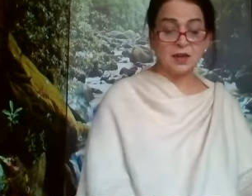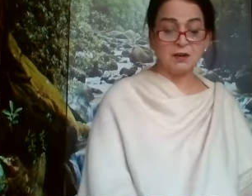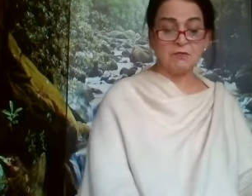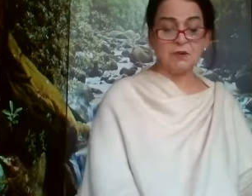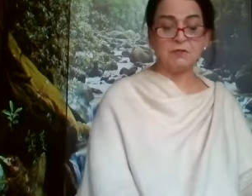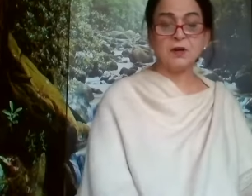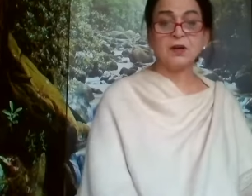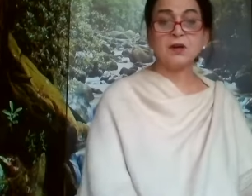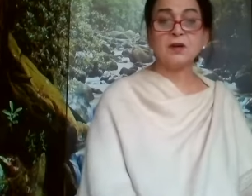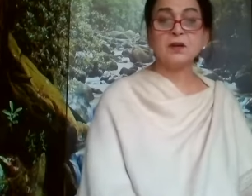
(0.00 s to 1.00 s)

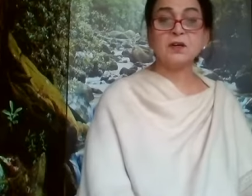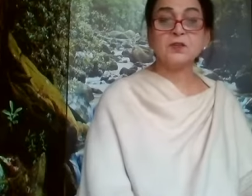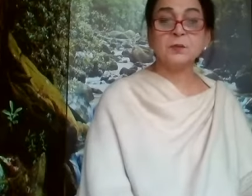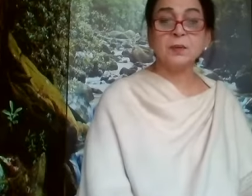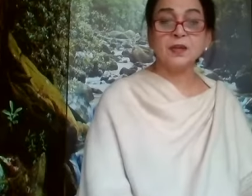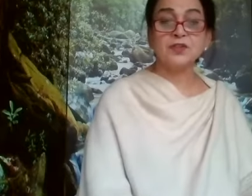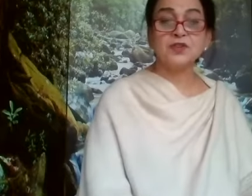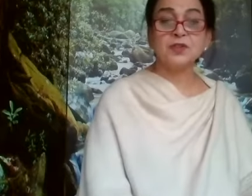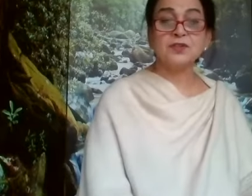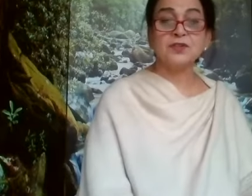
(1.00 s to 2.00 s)
everyone under its
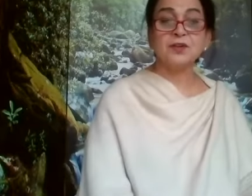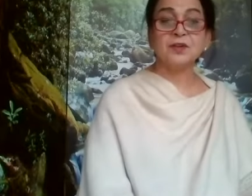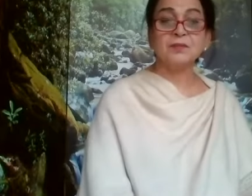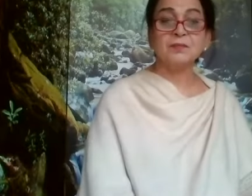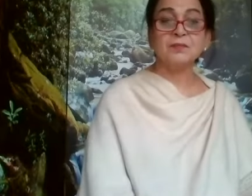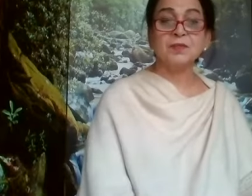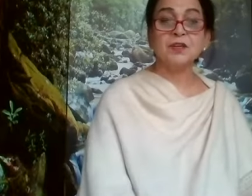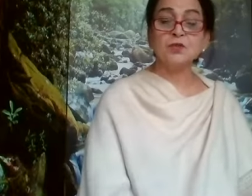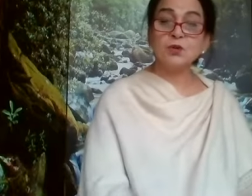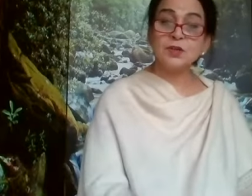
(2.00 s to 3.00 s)
branches.
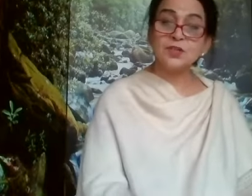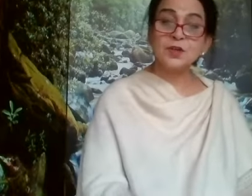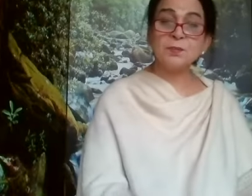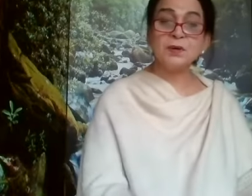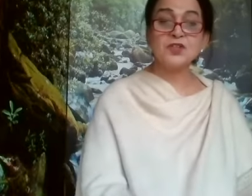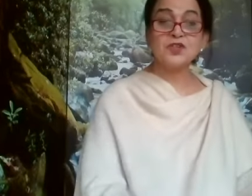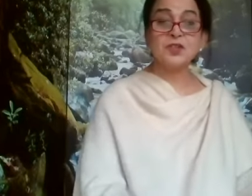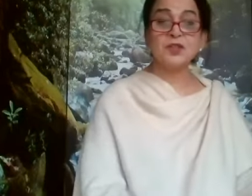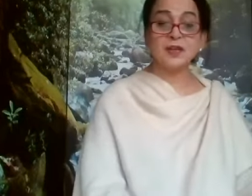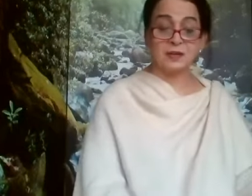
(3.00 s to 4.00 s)
There's no discrimination
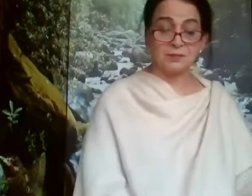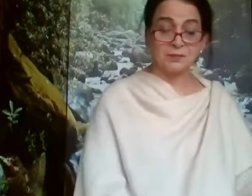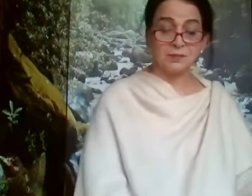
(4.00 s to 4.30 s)
there.